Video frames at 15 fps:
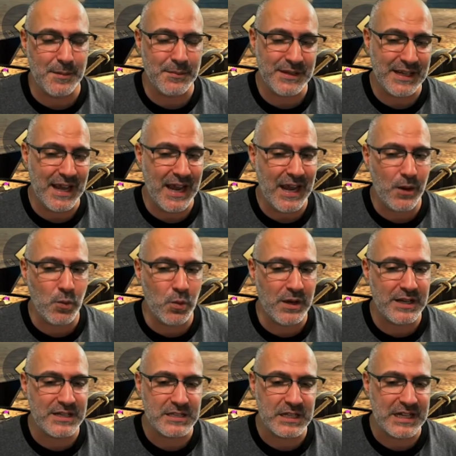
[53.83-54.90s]
The A one
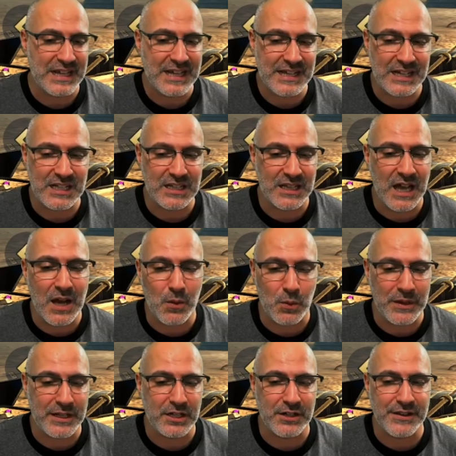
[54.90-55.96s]
is going to hit a lot
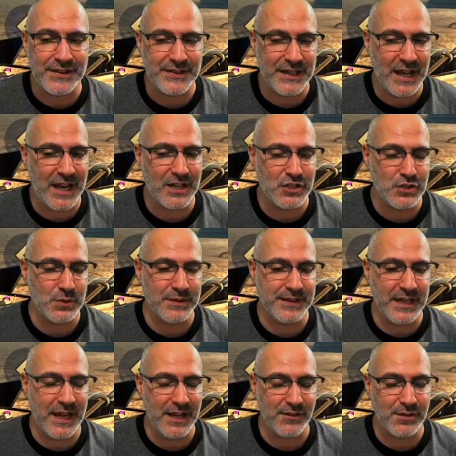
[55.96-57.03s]
weaker than the A two and the
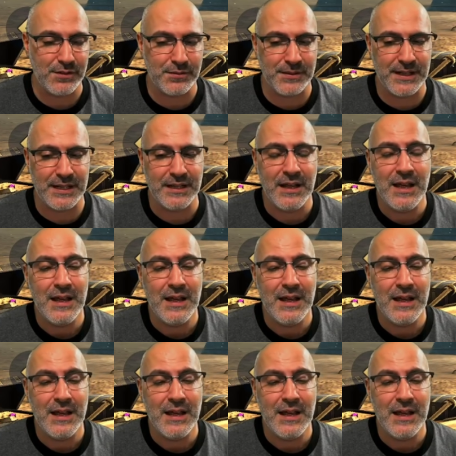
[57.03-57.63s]
A three